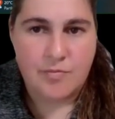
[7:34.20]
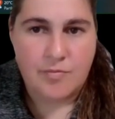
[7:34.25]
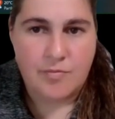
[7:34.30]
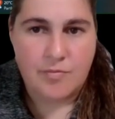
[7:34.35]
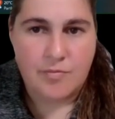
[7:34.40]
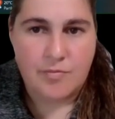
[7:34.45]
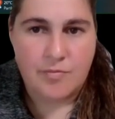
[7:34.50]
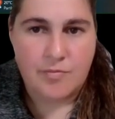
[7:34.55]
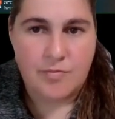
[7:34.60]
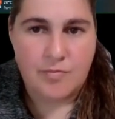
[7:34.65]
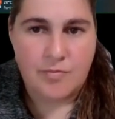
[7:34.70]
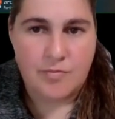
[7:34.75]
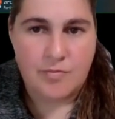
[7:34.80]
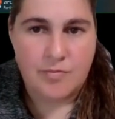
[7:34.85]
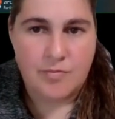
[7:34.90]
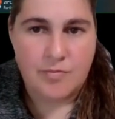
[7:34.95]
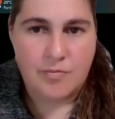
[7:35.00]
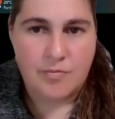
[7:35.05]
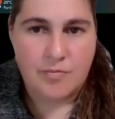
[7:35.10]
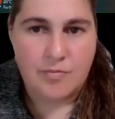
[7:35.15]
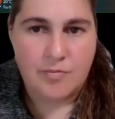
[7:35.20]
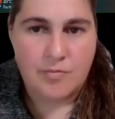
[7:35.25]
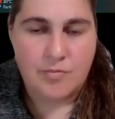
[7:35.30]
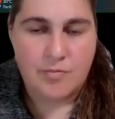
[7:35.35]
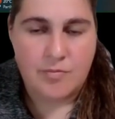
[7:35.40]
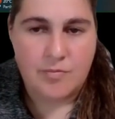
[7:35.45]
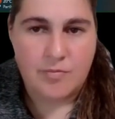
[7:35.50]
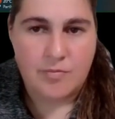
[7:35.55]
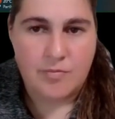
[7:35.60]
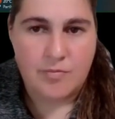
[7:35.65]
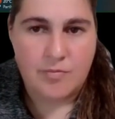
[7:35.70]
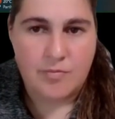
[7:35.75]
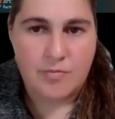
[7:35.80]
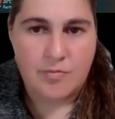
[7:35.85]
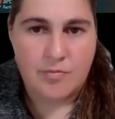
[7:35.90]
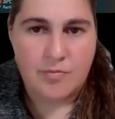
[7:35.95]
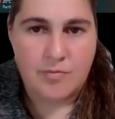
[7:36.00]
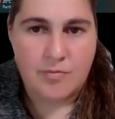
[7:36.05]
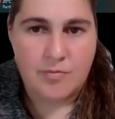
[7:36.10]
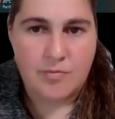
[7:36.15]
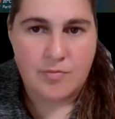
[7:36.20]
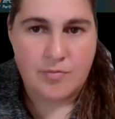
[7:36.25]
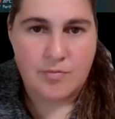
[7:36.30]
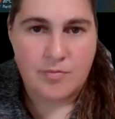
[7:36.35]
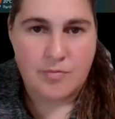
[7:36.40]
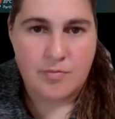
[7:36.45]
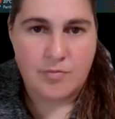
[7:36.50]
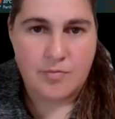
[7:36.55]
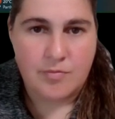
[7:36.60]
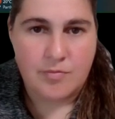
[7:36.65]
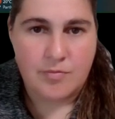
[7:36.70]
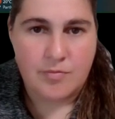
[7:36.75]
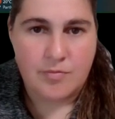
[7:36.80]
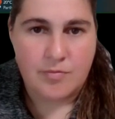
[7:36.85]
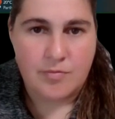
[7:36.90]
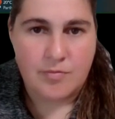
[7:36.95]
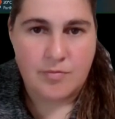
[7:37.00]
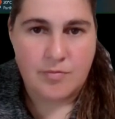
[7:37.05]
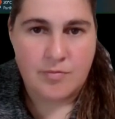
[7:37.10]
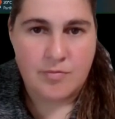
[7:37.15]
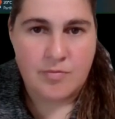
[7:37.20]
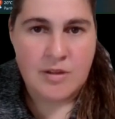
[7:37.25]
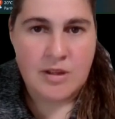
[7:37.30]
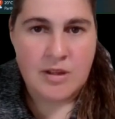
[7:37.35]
[no speech]